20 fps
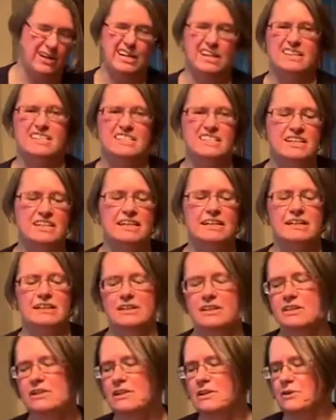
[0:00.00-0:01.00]
Now this could get a
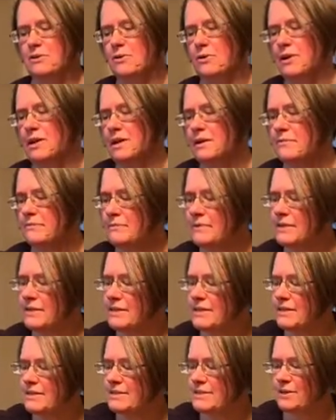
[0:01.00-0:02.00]
little annoying,
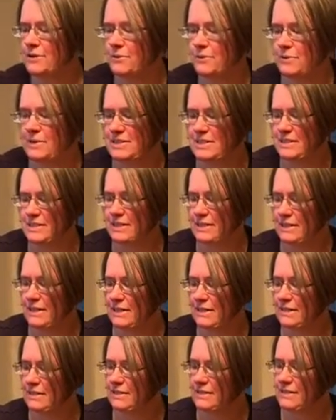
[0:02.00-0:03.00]
so once
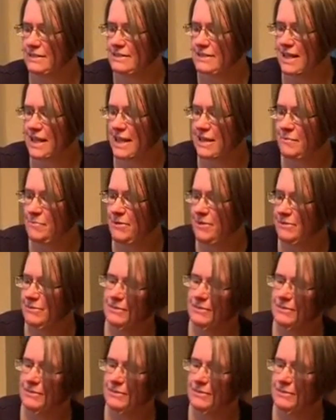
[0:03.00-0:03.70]
again, tape.